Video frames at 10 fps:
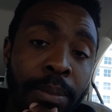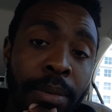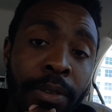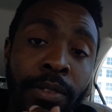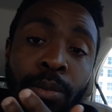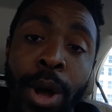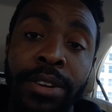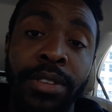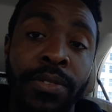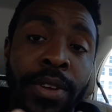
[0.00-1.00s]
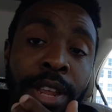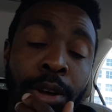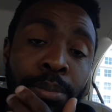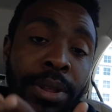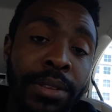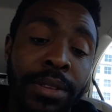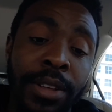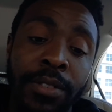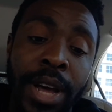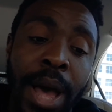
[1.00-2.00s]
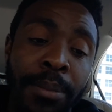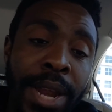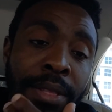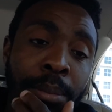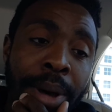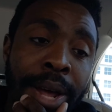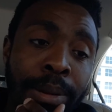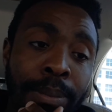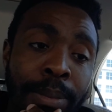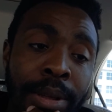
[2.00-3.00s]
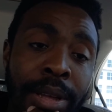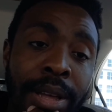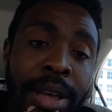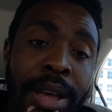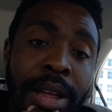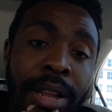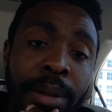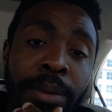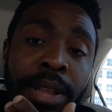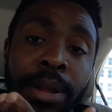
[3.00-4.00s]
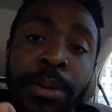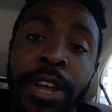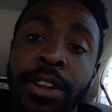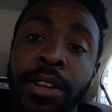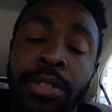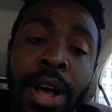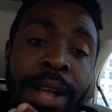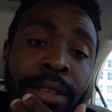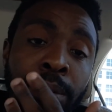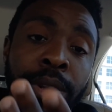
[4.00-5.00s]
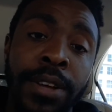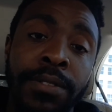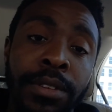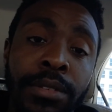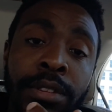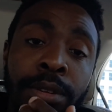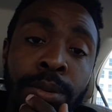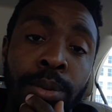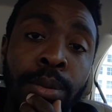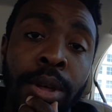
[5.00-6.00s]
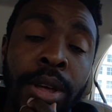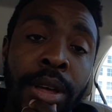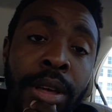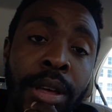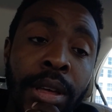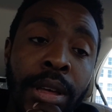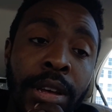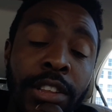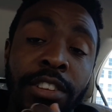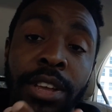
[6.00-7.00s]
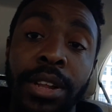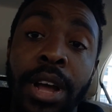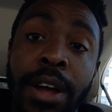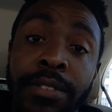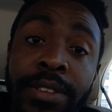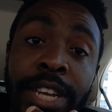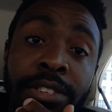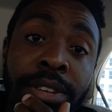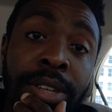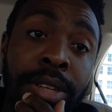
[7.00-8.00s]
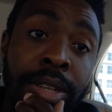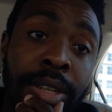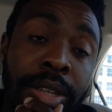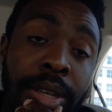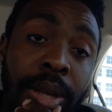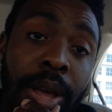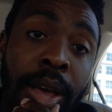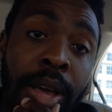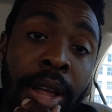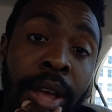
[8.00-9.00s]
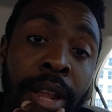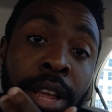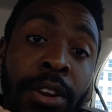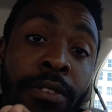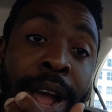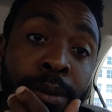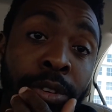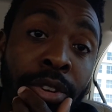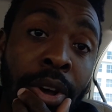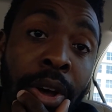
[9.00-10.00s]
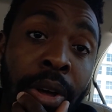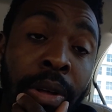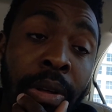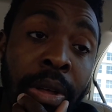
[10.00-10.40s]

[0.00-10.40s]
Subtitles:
If you watch this video, please leave a comment at the bottom. Let me hear your thoughts. I would love to continue the conversation and interact with y'all.